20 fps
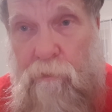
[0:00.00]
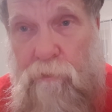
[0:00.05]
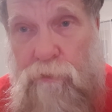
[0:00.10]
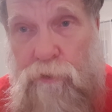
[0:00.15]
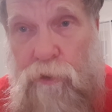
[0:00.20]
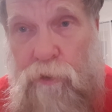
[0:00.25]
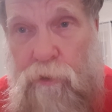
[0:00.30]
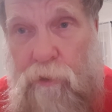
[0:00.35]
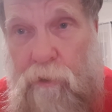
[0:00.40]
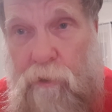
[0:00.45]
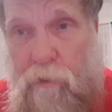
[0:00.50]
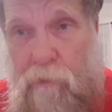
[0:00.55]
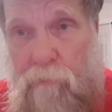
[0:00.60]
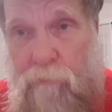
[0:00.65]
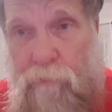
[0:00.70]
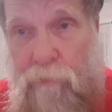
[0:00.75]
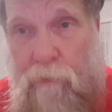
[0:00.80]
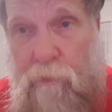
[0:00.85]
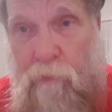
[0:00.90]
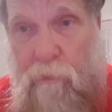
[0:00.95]
journey,
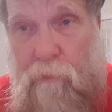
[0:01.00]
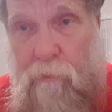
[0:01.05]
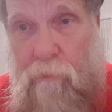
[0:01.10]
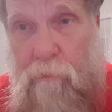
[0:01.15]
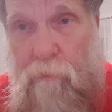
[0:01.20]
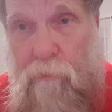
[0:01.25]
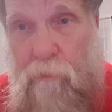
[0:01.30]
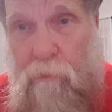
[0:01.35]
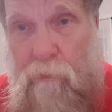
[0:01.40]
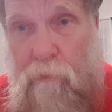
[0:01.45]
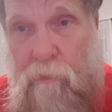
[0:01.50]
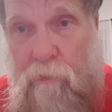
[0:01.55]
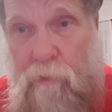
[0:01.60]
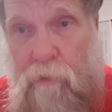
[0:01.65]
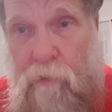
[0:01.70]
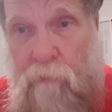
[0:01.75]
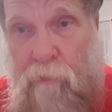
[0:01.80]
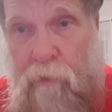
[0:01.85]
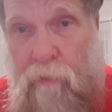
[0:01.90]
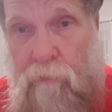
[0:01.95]

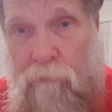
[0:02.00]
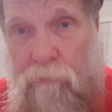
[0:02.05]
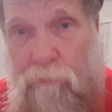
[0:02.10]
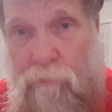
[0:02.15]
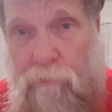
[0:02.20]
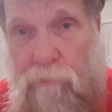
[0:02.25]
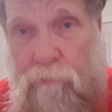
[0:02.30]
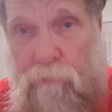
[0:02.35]
around